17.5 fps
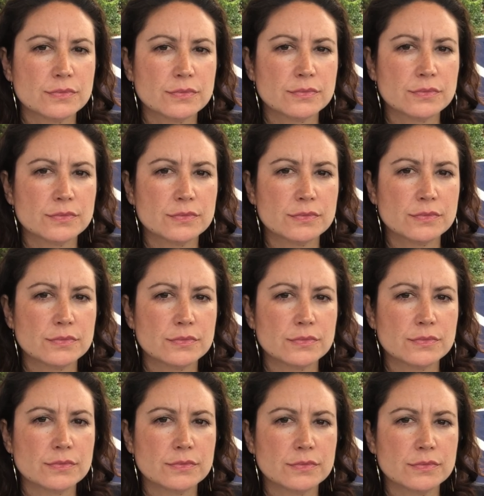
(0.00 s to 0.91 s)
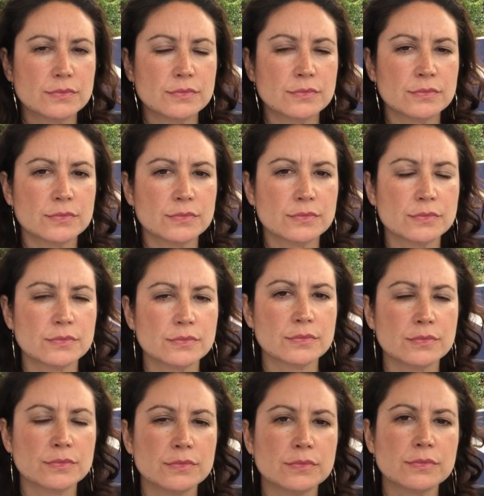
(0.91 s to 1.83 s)

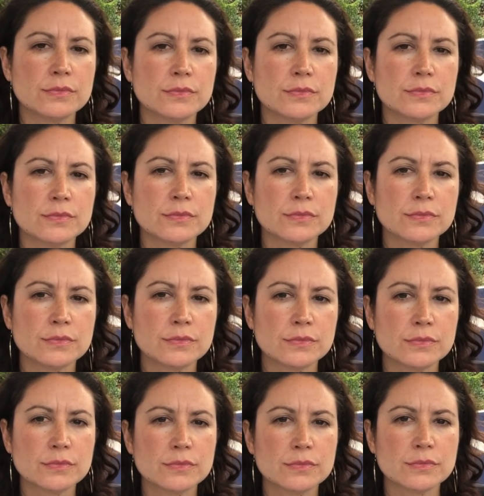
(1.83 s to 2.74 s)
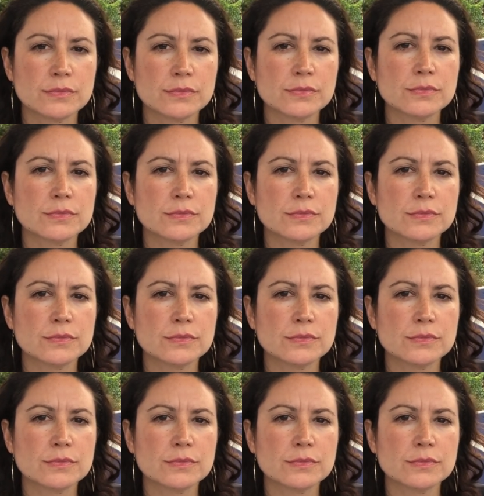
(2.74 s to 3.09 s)
This person isn't speaking.